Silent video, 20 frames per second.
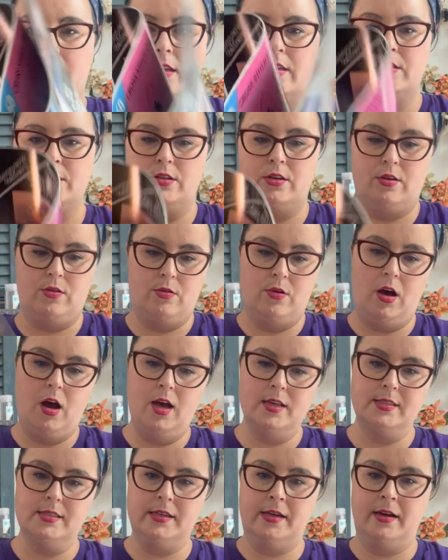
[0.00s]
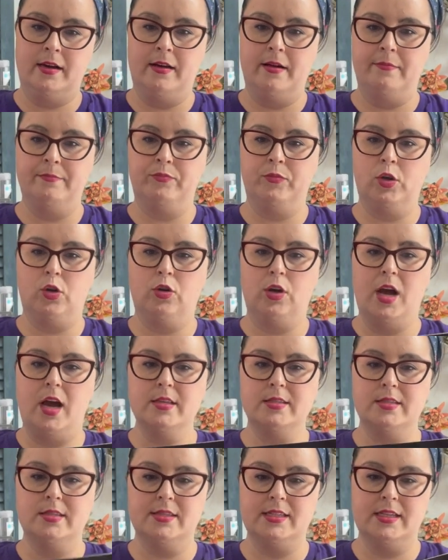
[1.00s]
So awesome.
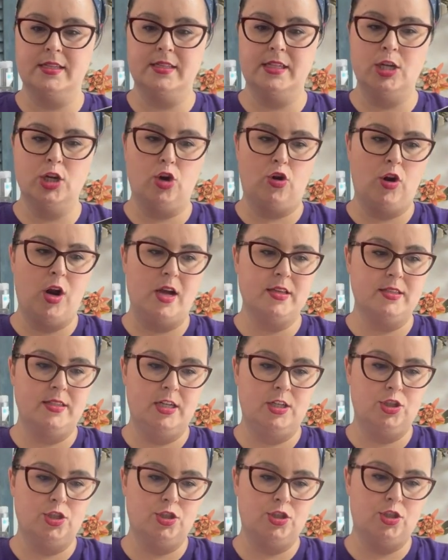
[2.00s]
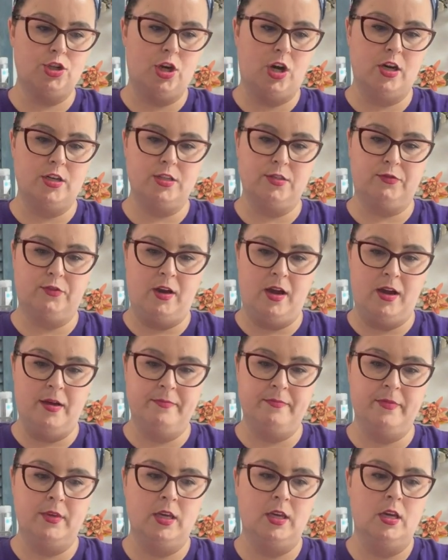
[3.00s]
Cross sixty cross stitch charts
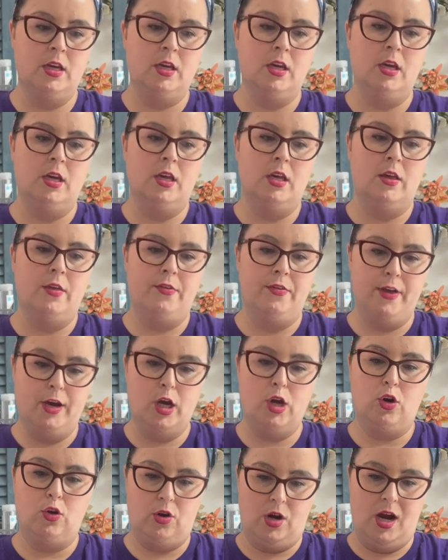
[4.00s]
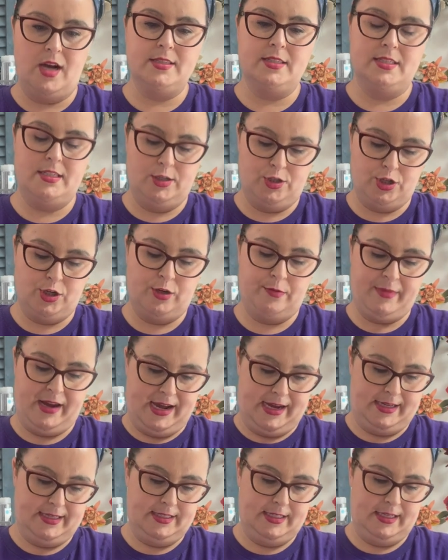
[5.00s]
from the Cross Stitcher
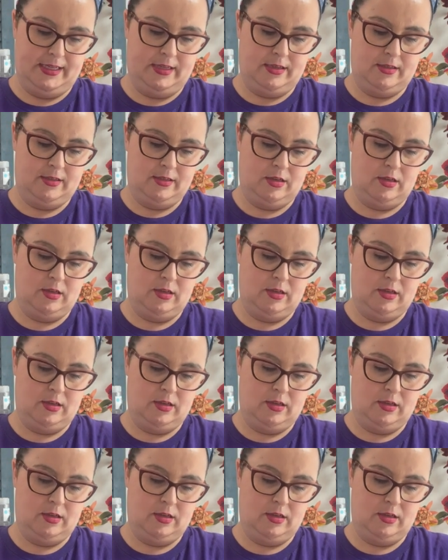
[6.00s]
magazine.